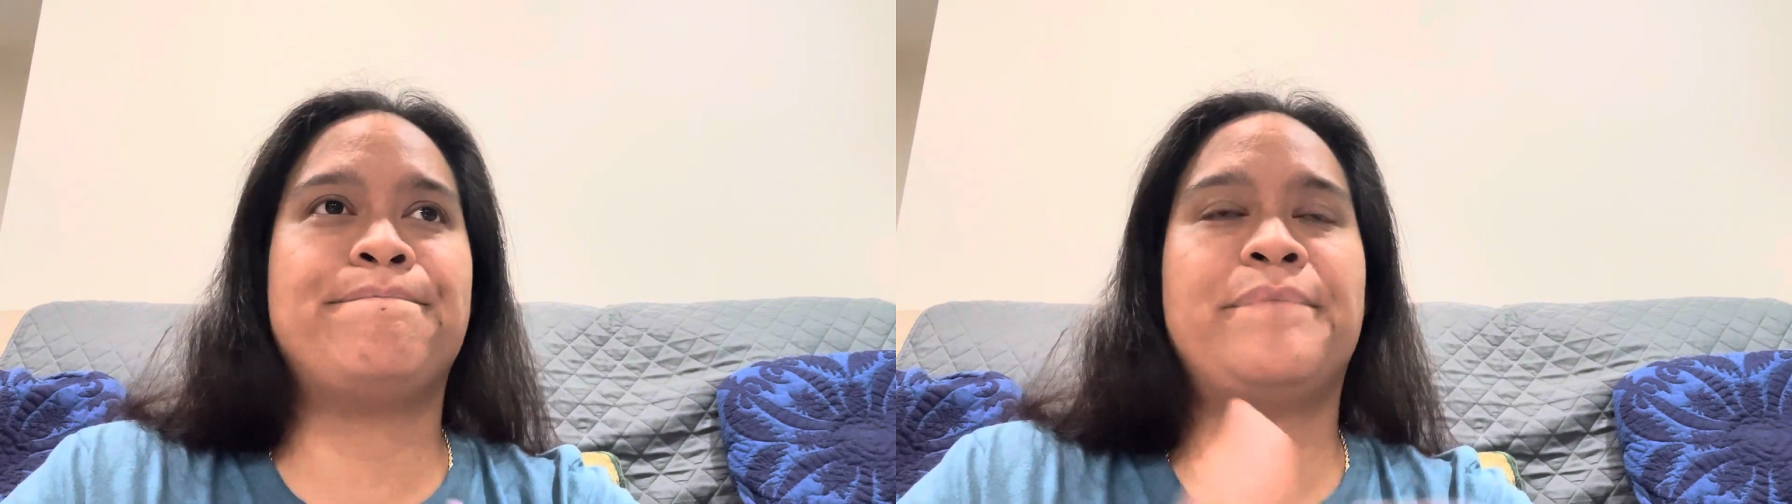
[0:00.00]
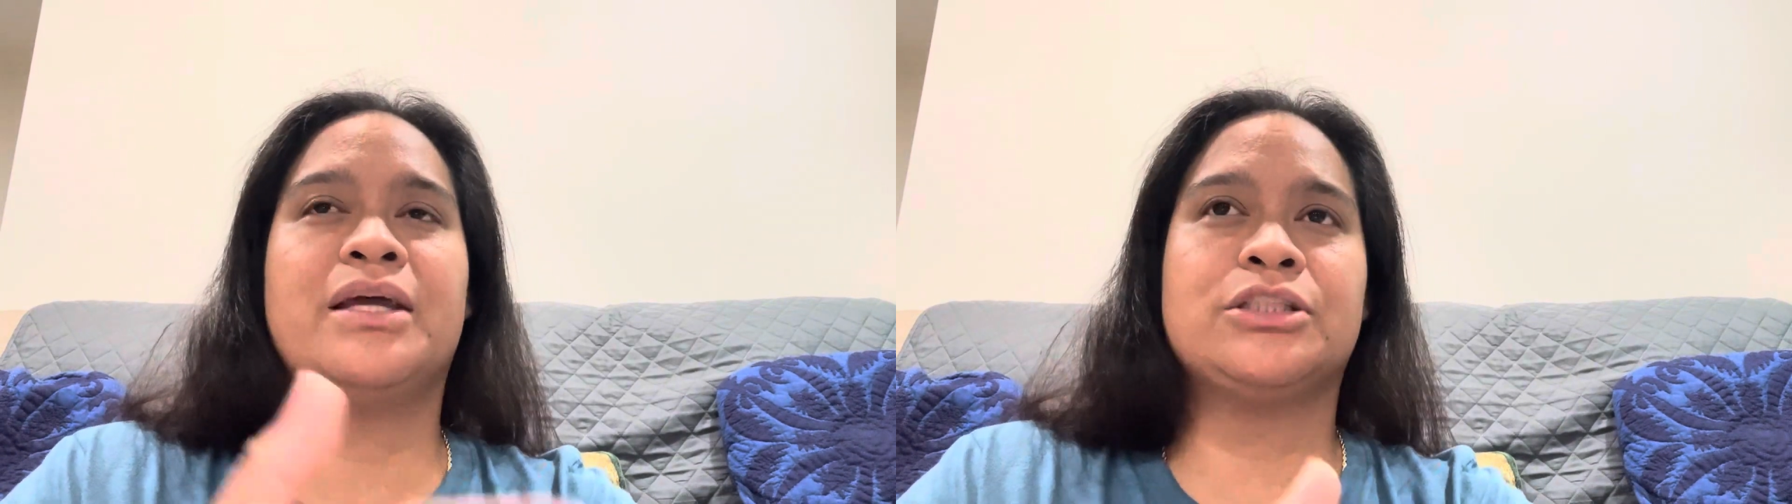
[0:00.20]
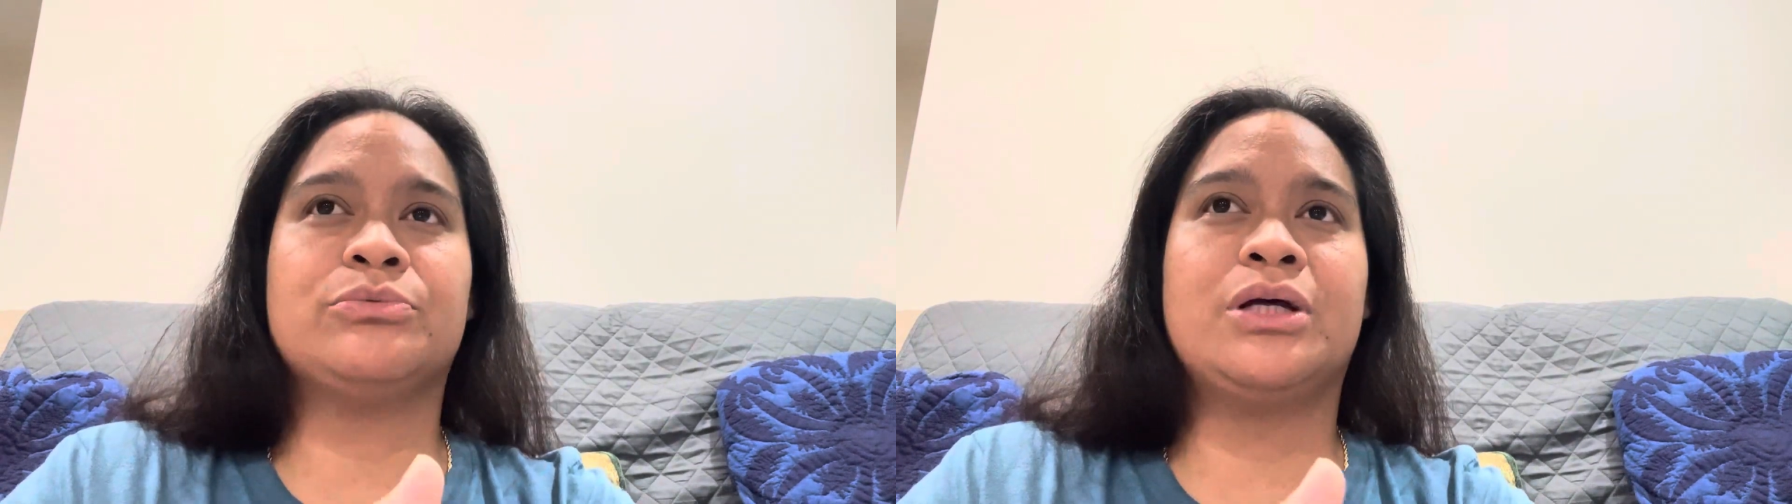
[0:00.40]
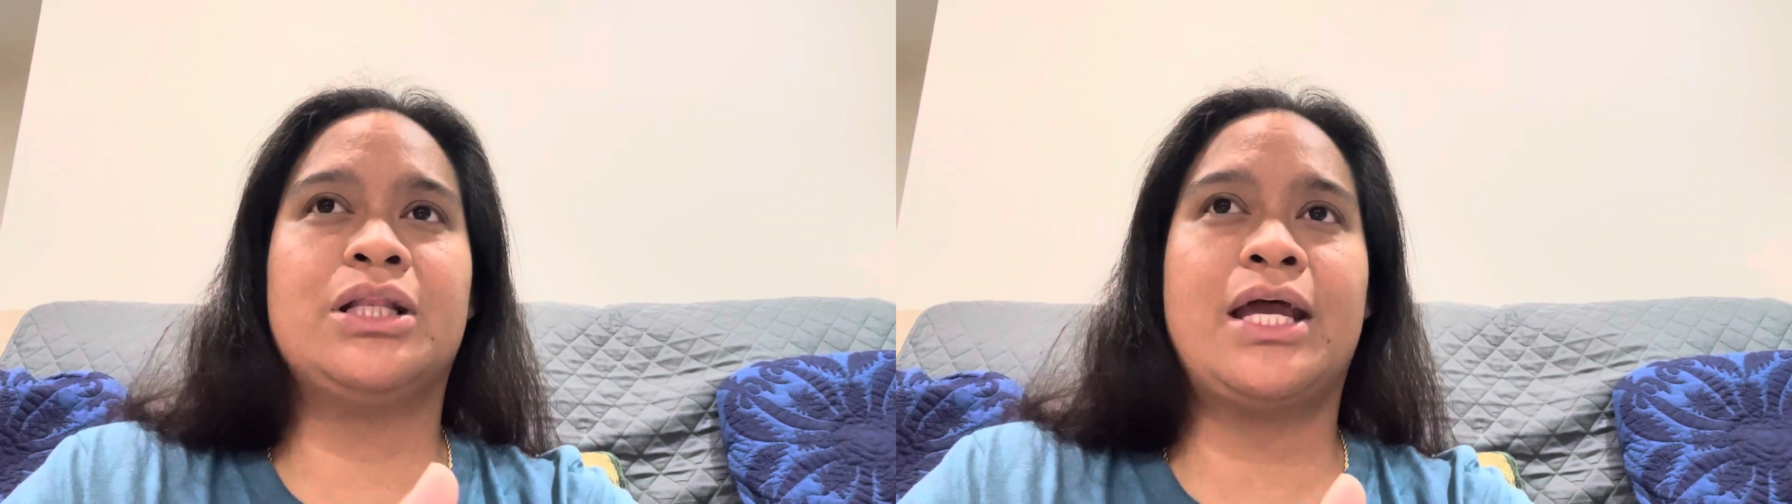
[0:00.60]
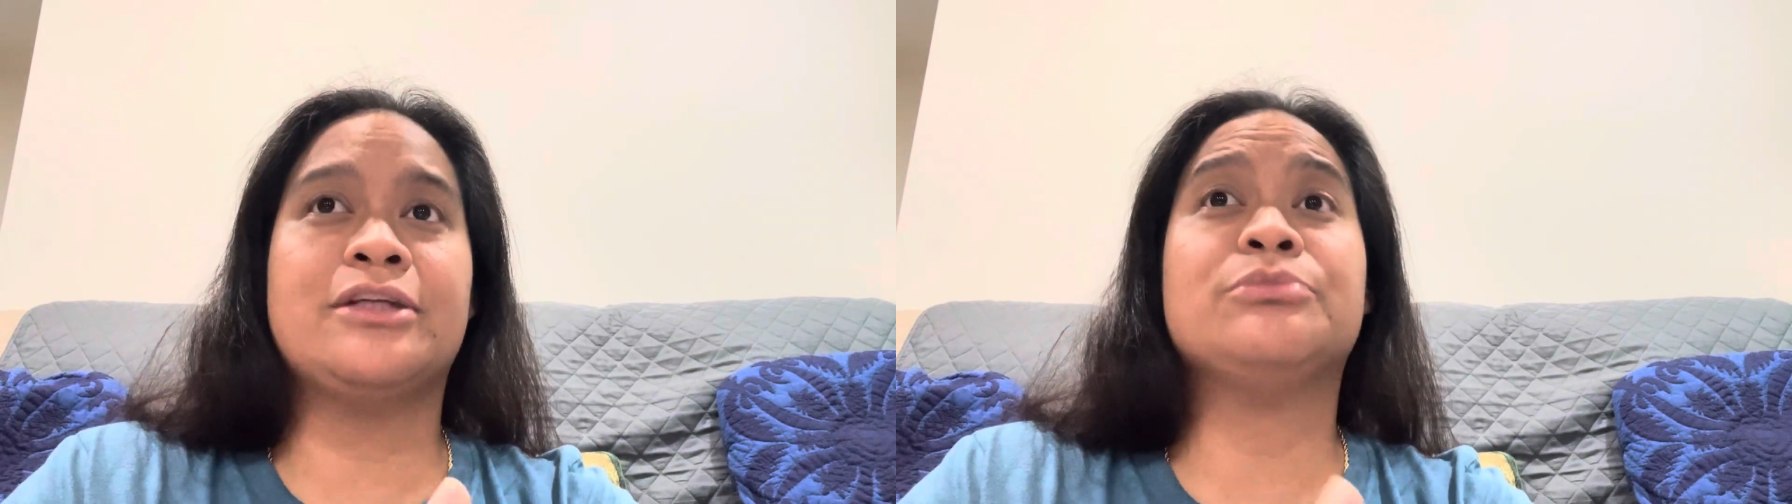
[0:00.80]
as well
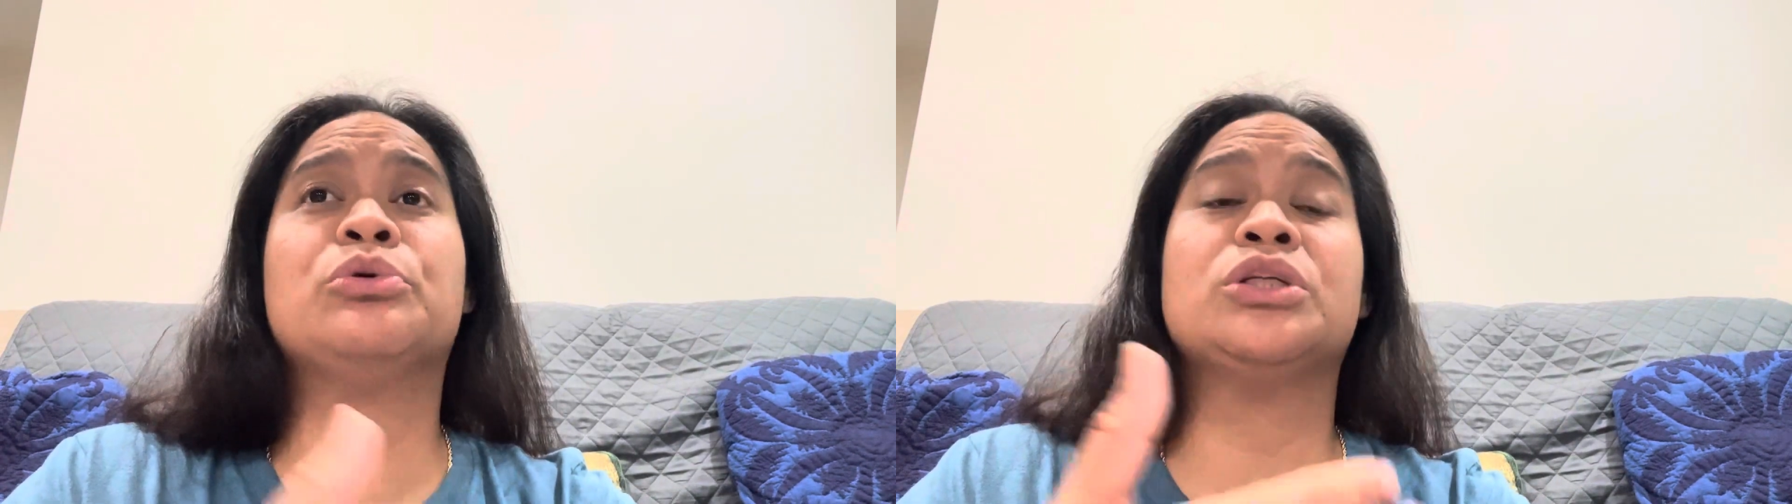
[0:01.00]
as more